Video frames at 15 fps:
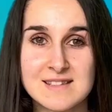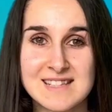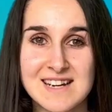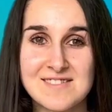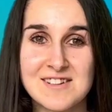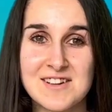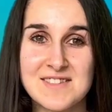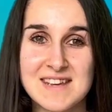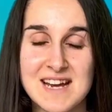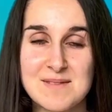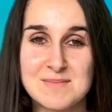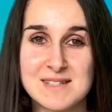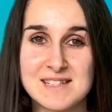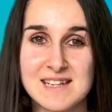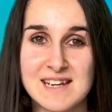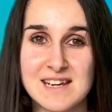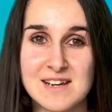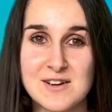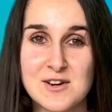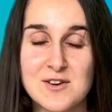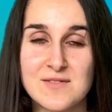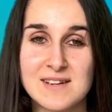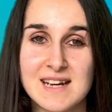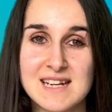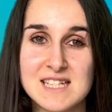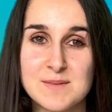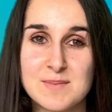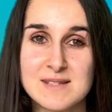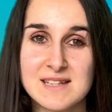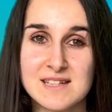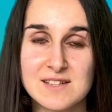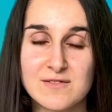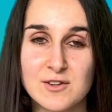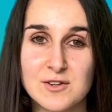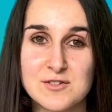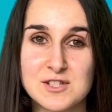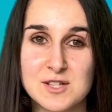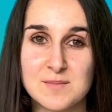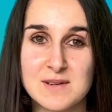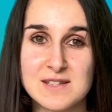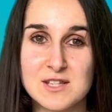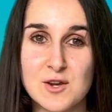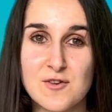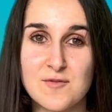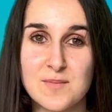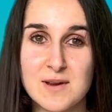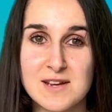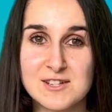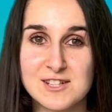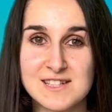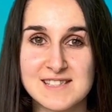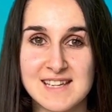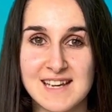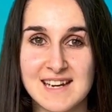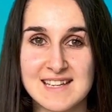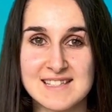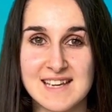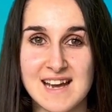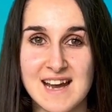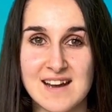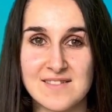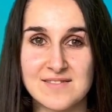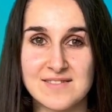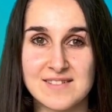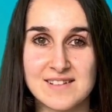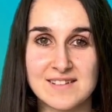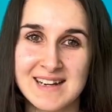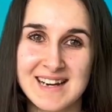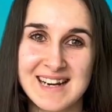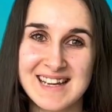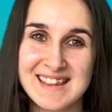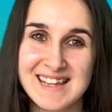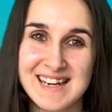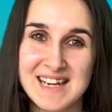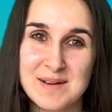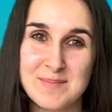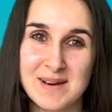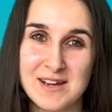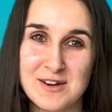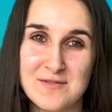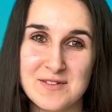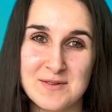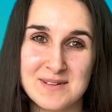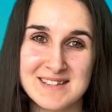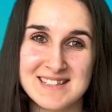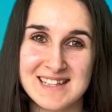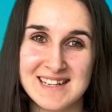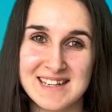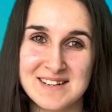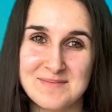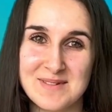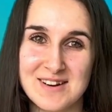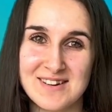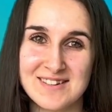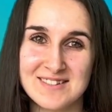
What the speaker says: Download the app today. Over 90% of customers who have purchased the Alyssa have. Click the link below if you want to learn more.